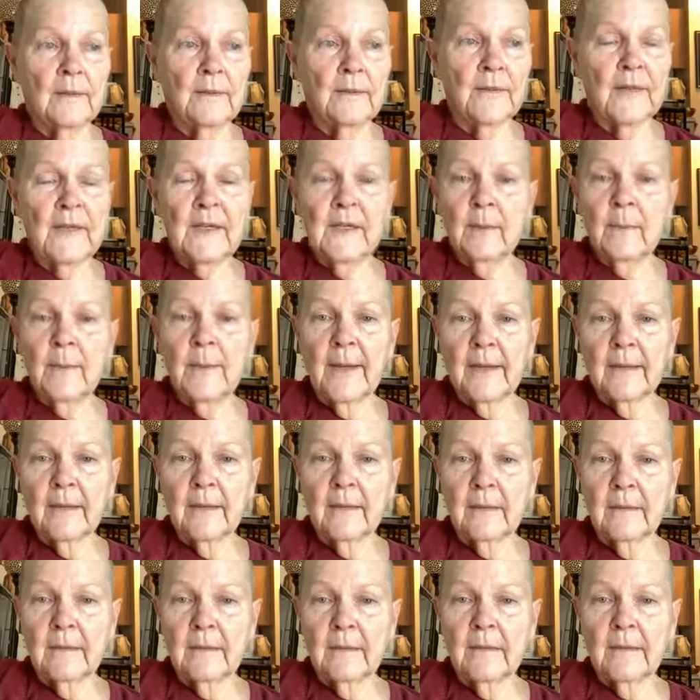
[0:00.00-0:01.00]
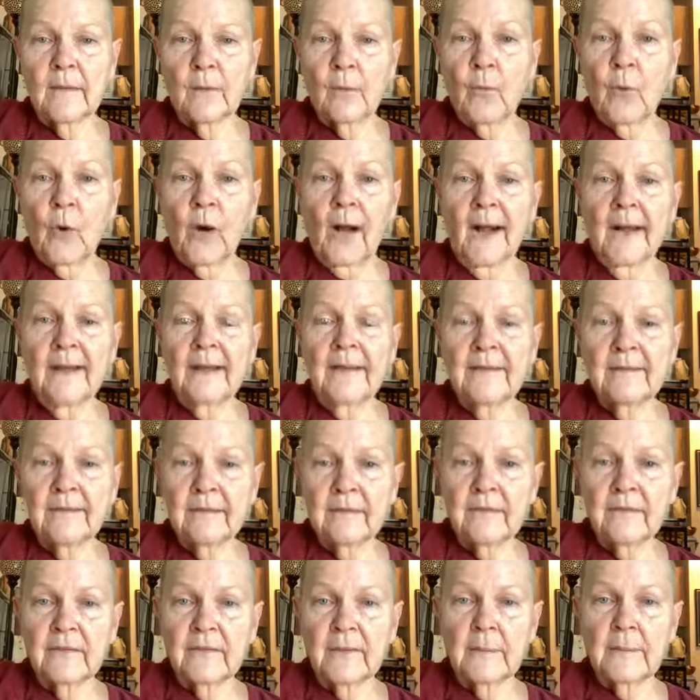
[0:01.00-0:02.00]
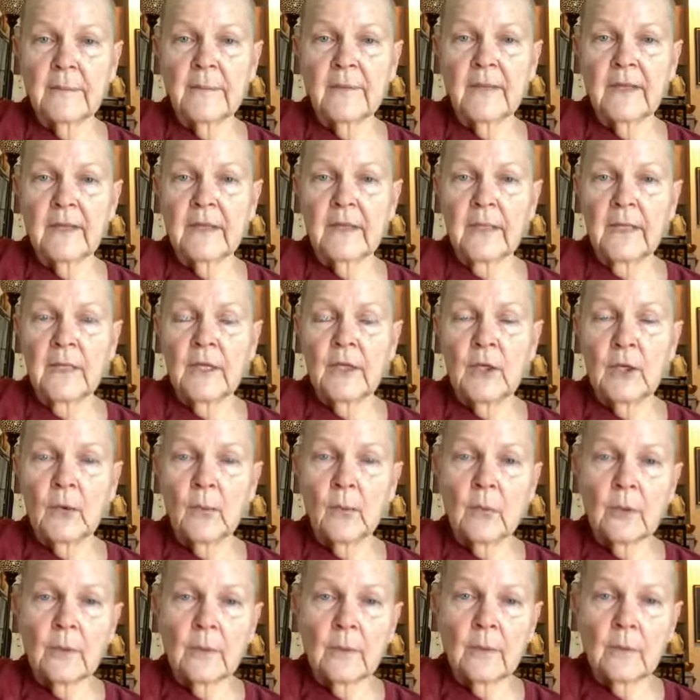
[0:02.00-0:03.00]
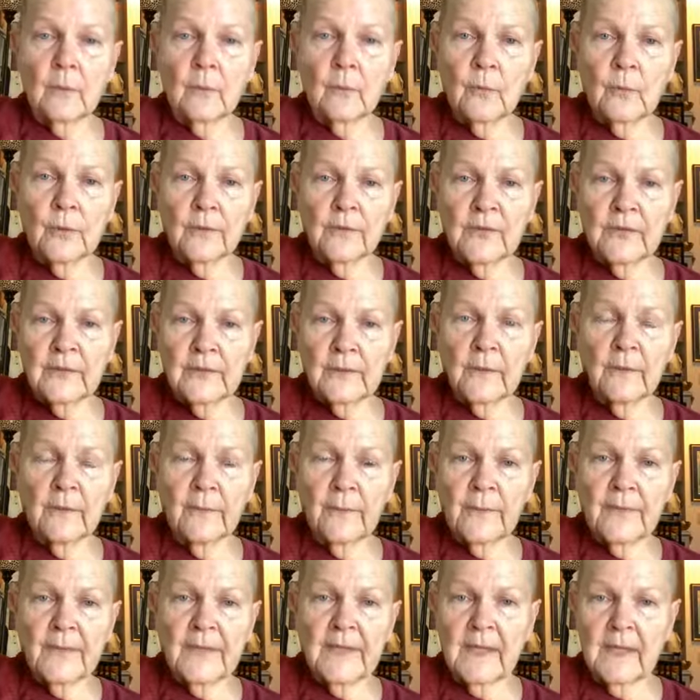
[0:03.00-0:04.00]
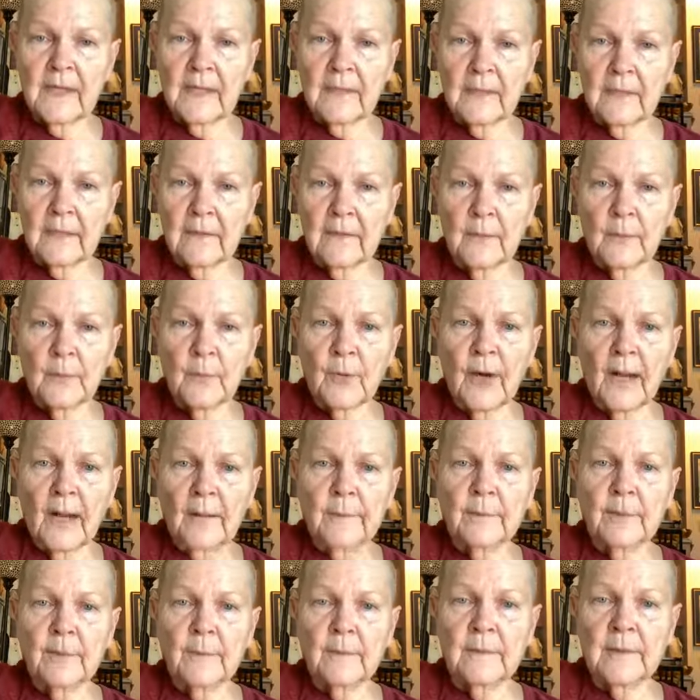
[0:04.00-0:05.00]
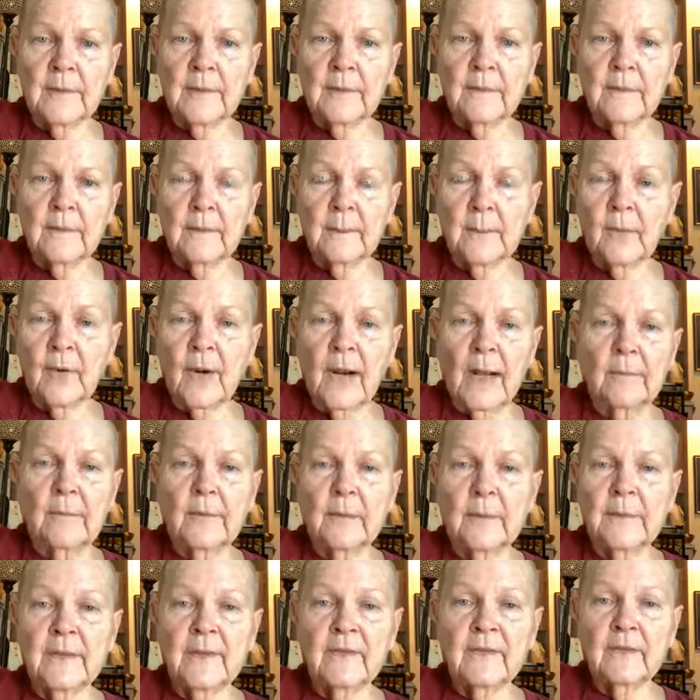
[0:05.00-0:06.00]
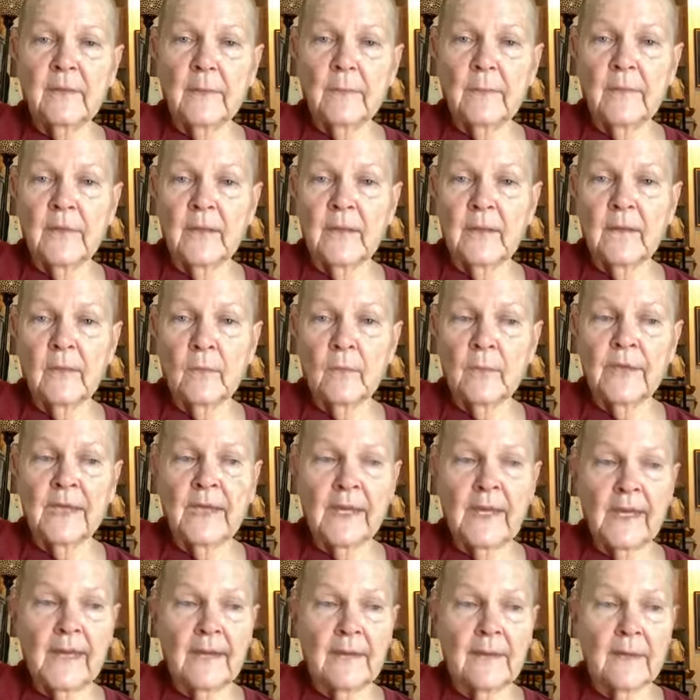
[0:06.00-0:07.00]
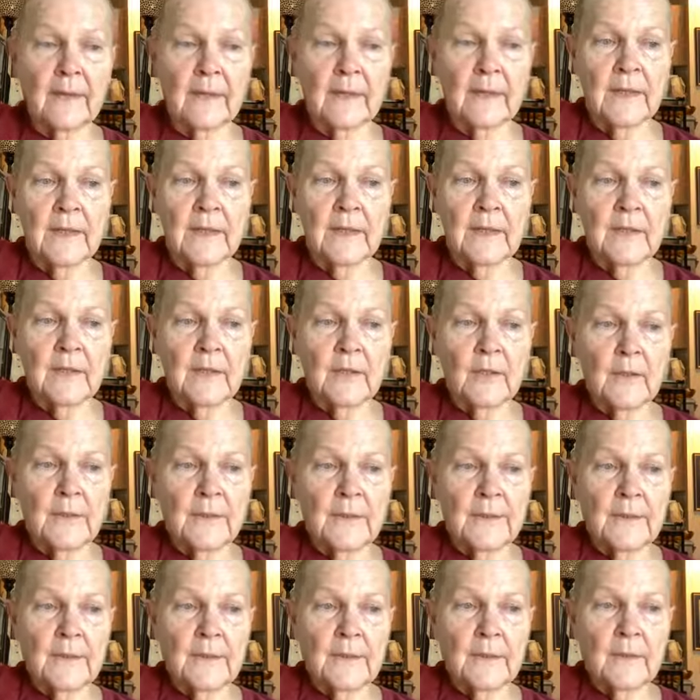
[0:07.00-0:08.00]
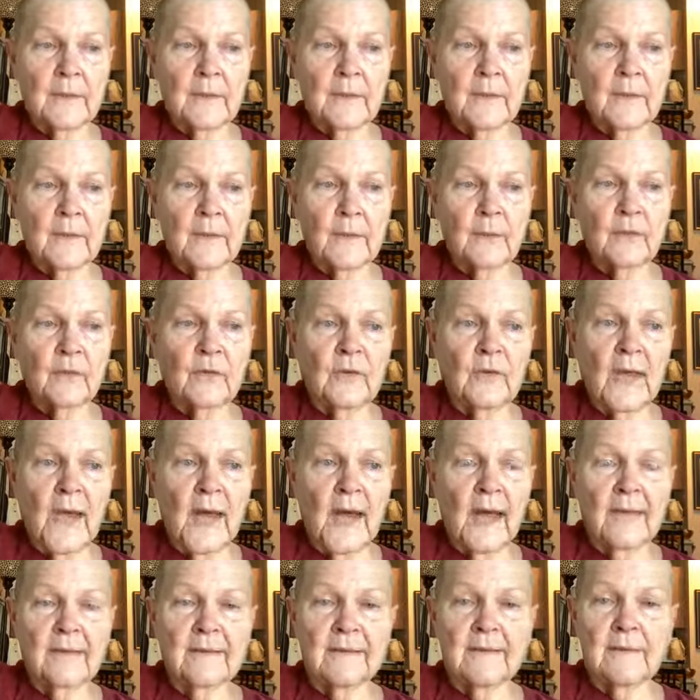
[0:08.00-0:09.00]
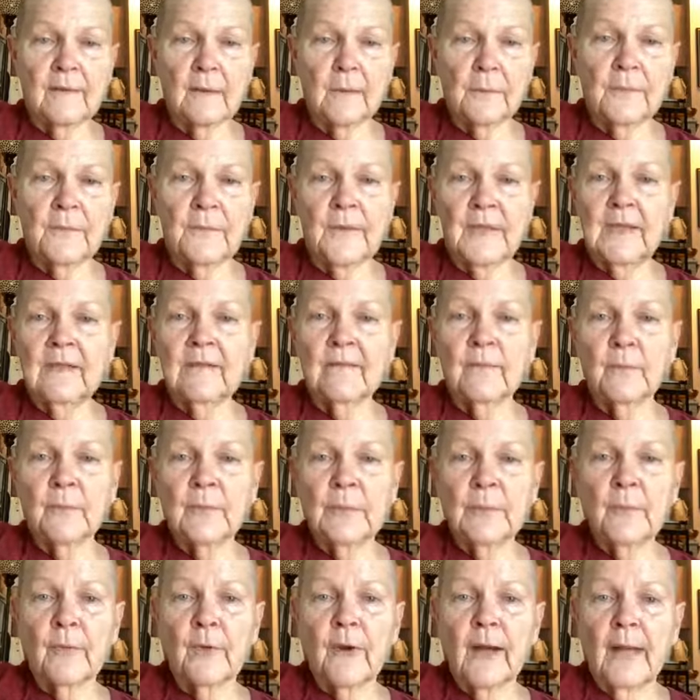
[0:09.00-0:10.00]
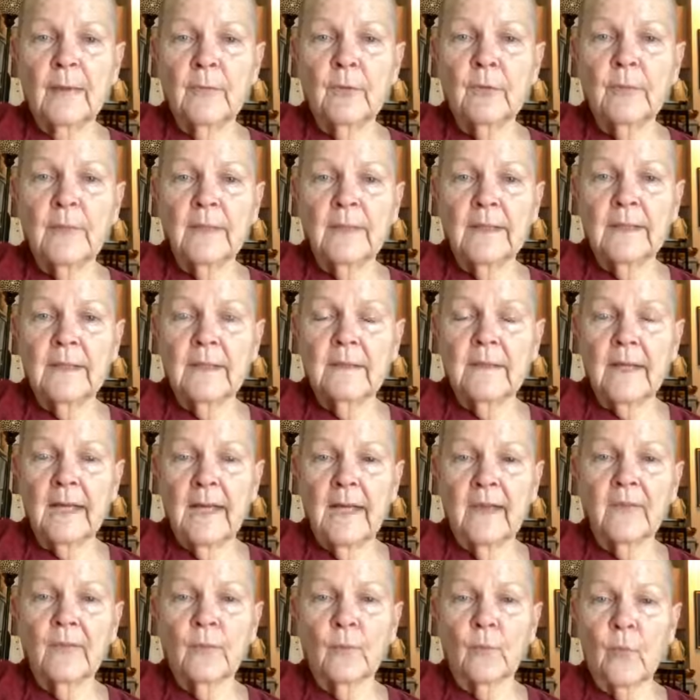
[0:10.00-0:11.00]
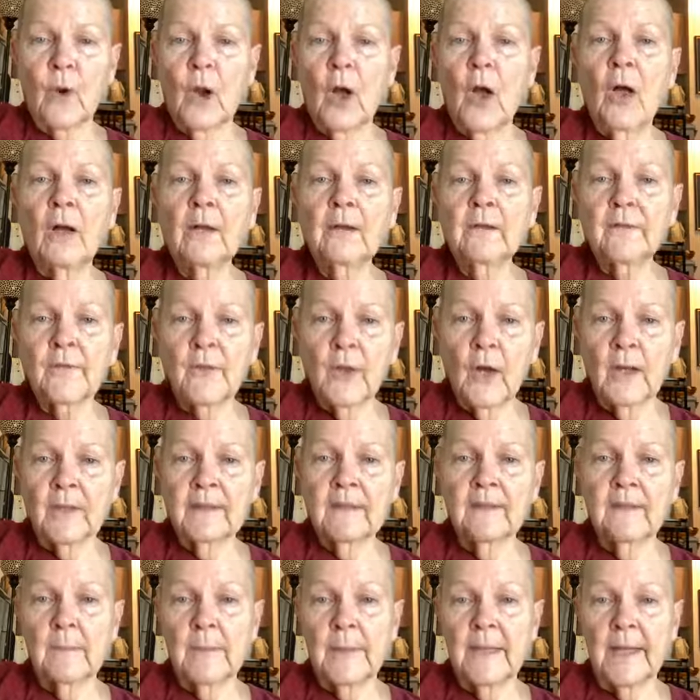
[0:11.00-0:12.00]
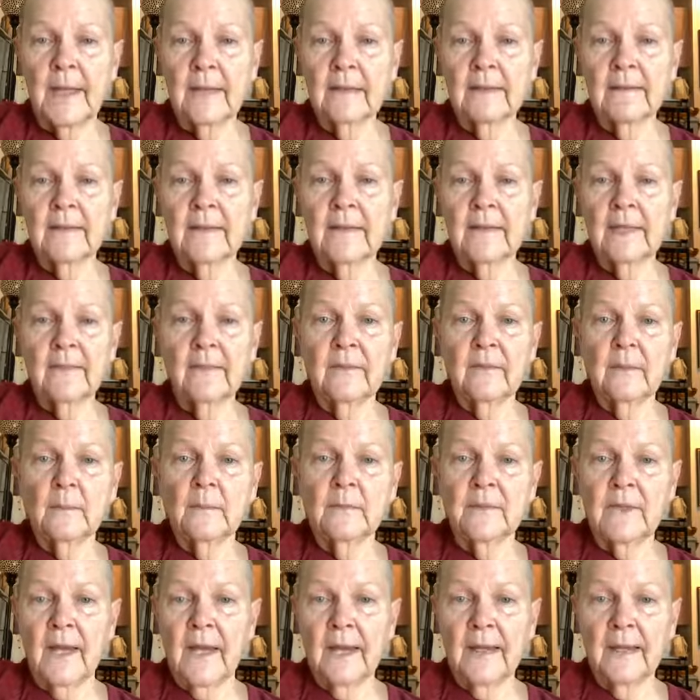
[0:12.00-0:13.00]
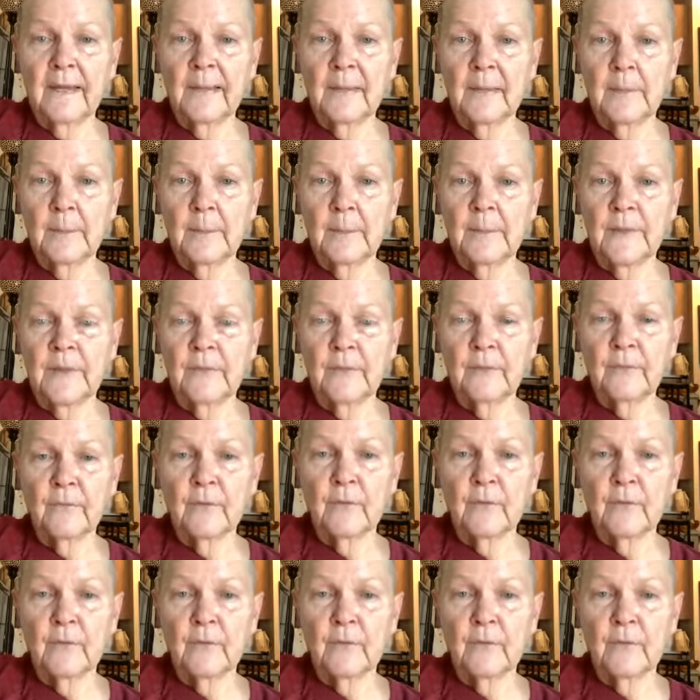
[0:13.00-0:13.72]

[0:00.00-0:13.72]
think about the whys of something, we're still thinking. The problem is something that we can't. Those knots are things that we probably had the wrong thoughts about to get them tied up in